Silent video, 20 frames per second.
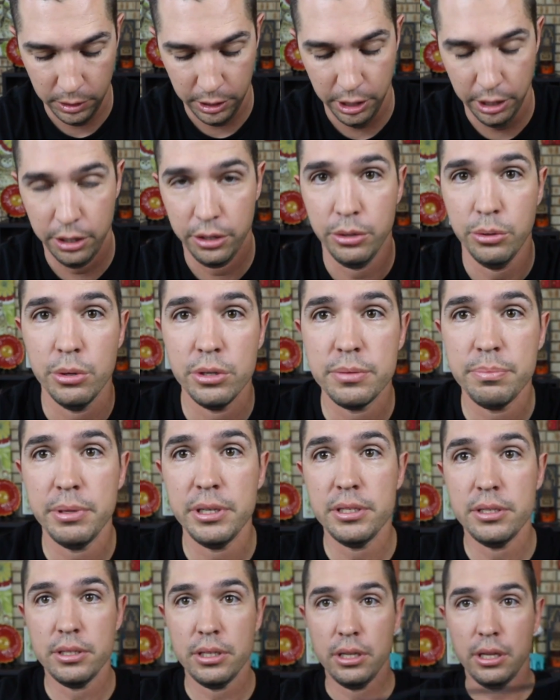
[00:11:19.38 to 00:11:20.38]
get a
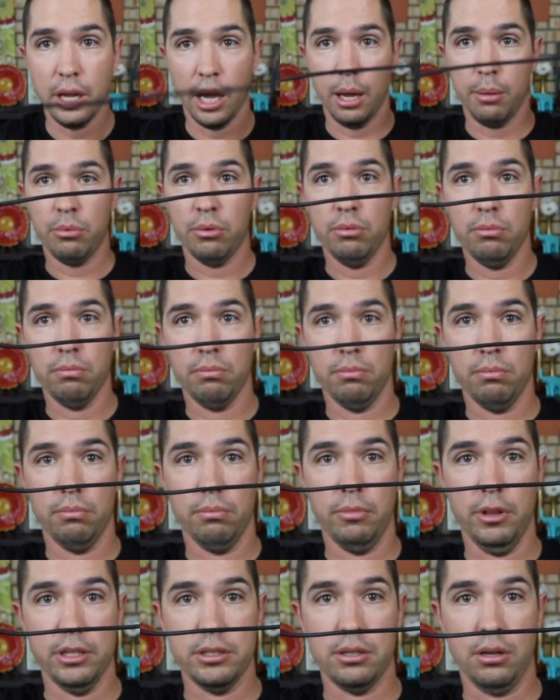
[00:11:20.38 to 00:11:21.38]
USB-C cable
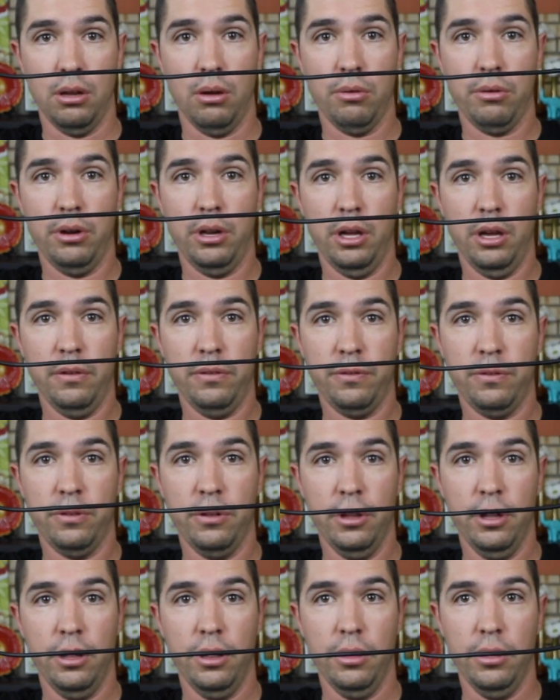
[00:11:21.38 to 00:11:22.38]
that's long
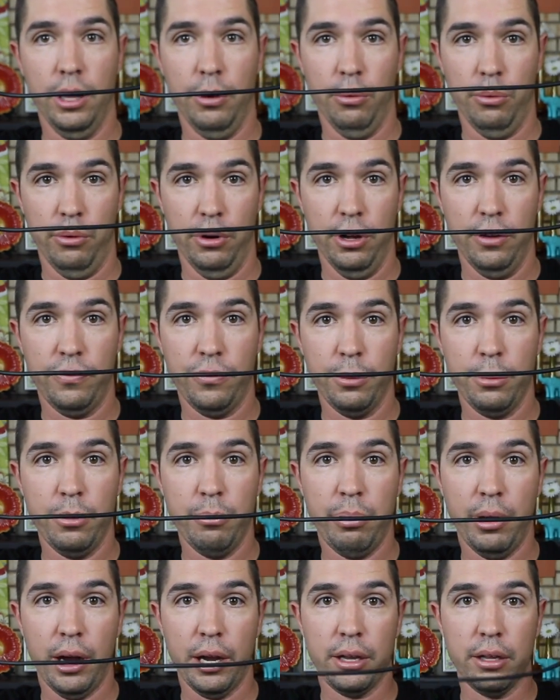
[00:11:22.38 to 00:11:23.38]
enough that will run from
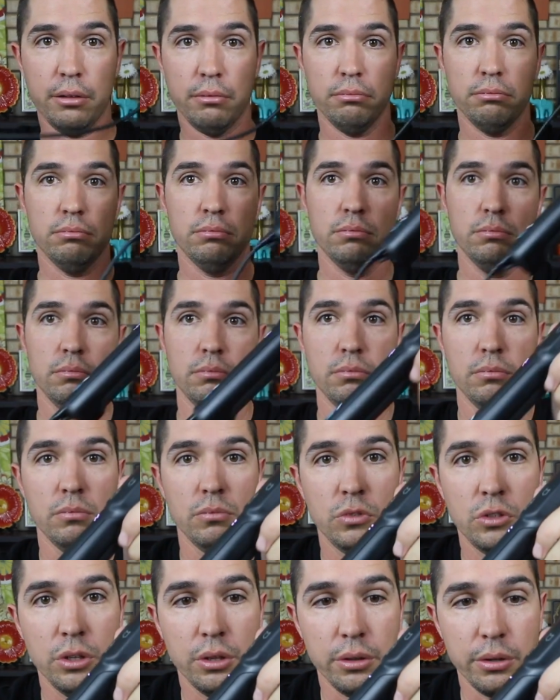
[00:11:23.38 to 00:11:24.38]
your pocket
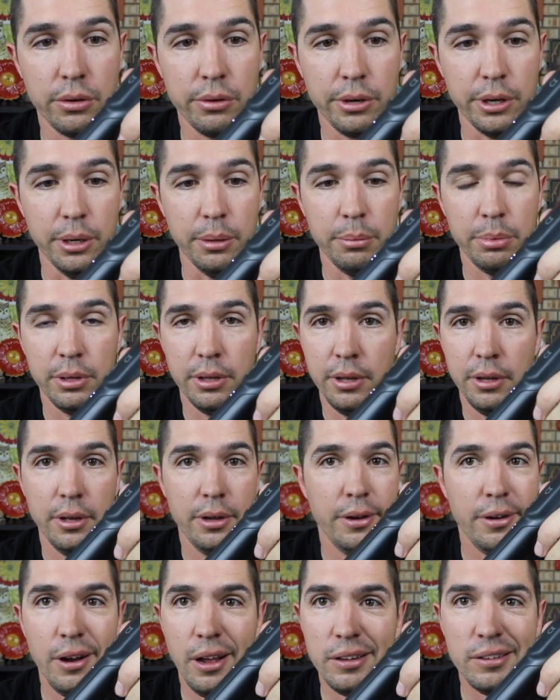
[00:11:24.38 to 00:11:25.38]
to the grip.
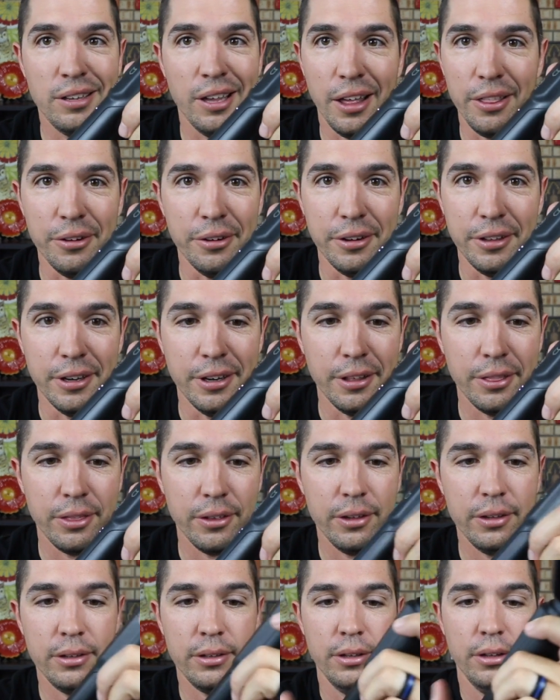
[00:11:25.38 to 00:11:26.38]
You're not tethered to
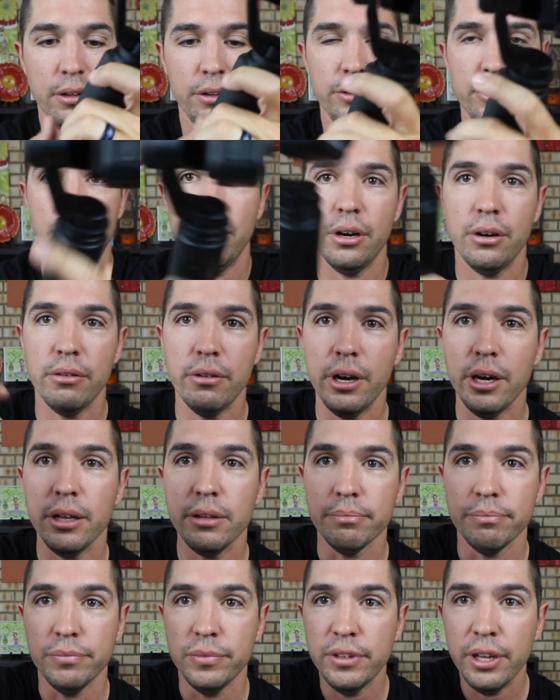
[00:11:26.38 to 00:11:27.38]
anything. You're
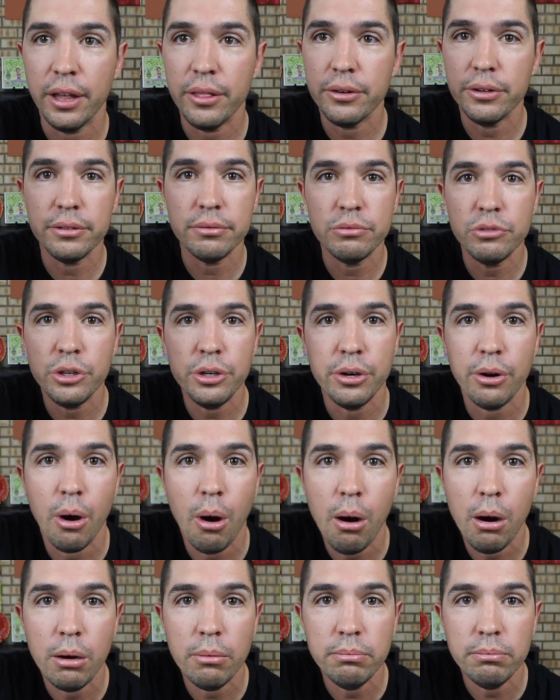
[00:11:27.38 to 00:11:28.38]
already tethered to your
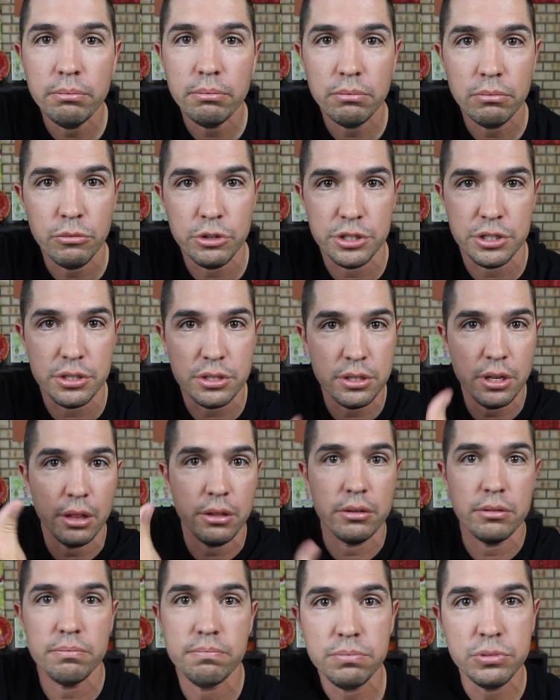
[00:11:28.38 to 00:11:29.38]
arm, which is
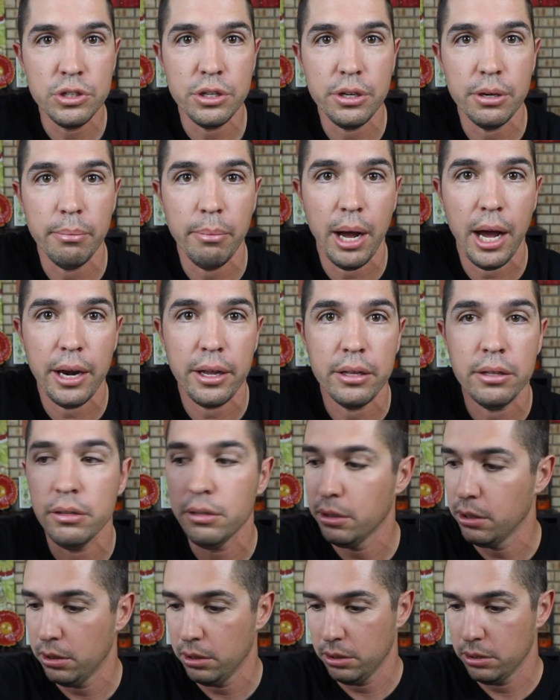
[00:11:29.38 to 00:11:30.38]
tethered to your body.
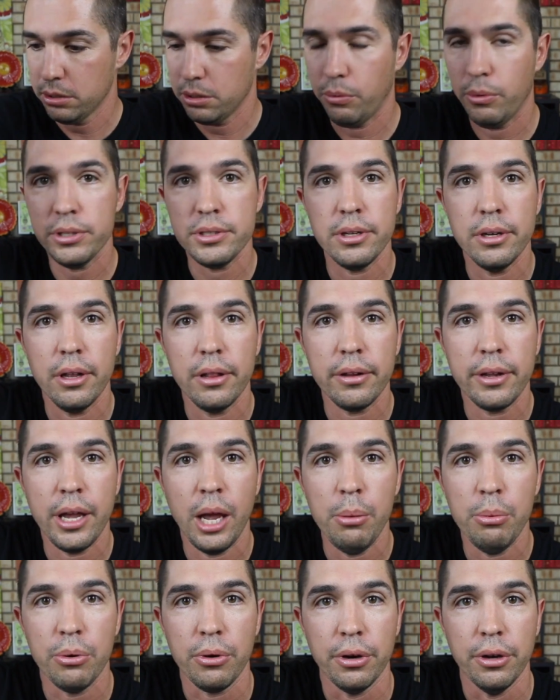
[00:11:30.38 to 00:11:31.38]
So what's another
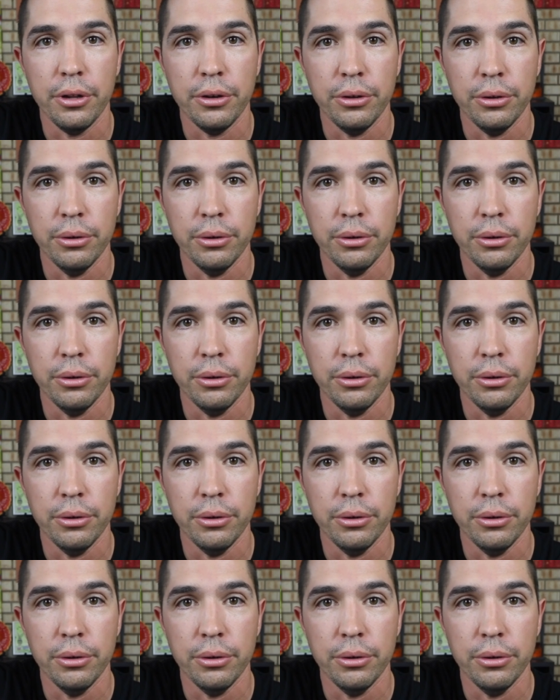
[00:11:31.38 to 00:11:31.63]
cable gonna